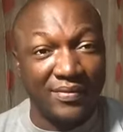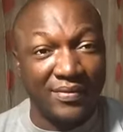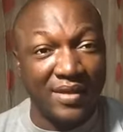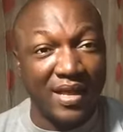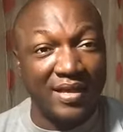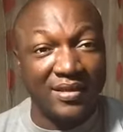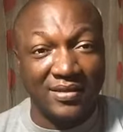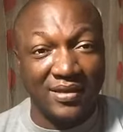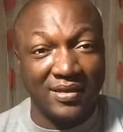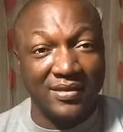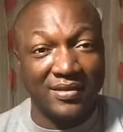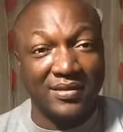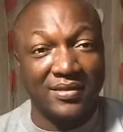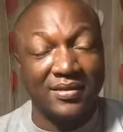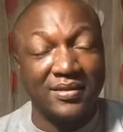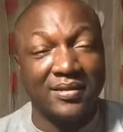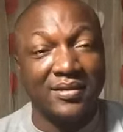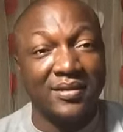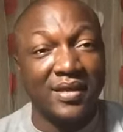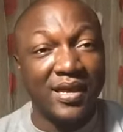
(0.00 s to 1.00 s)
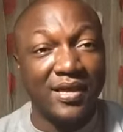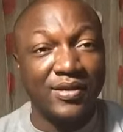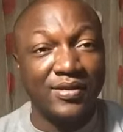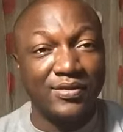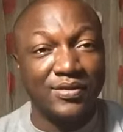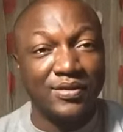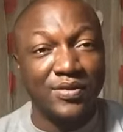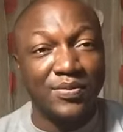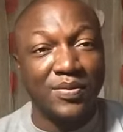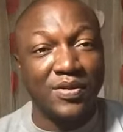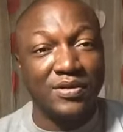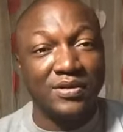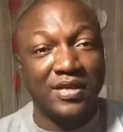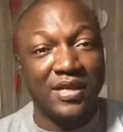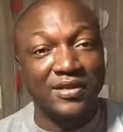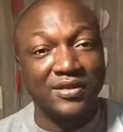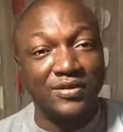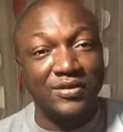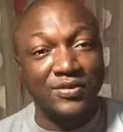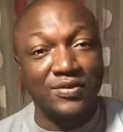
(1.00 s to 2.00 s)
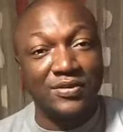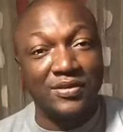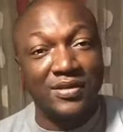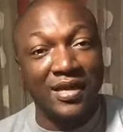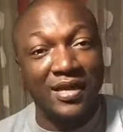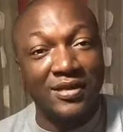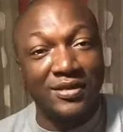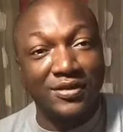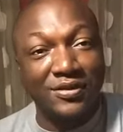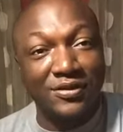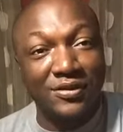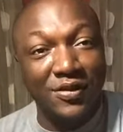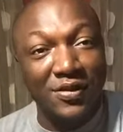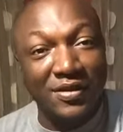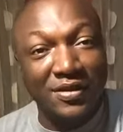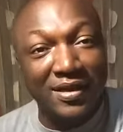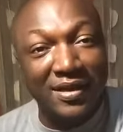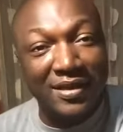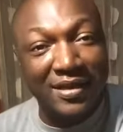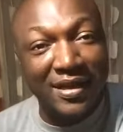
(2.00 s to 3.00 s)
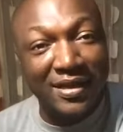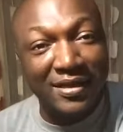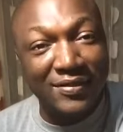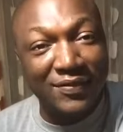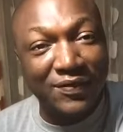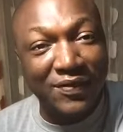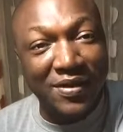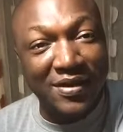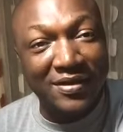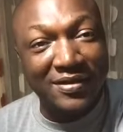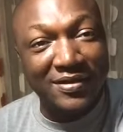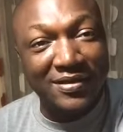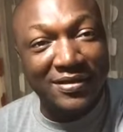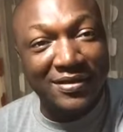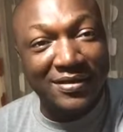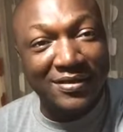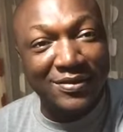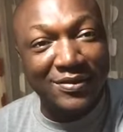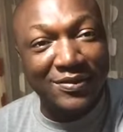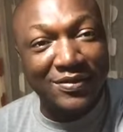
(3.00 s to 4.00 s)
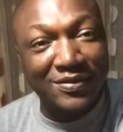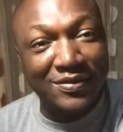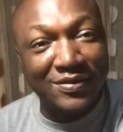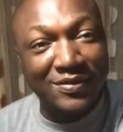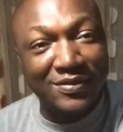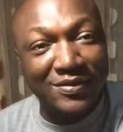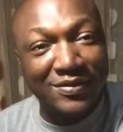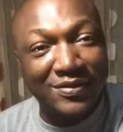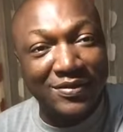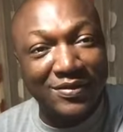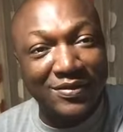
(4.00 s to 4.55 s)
That's it. Thank you so much as you enjoy the next face you see.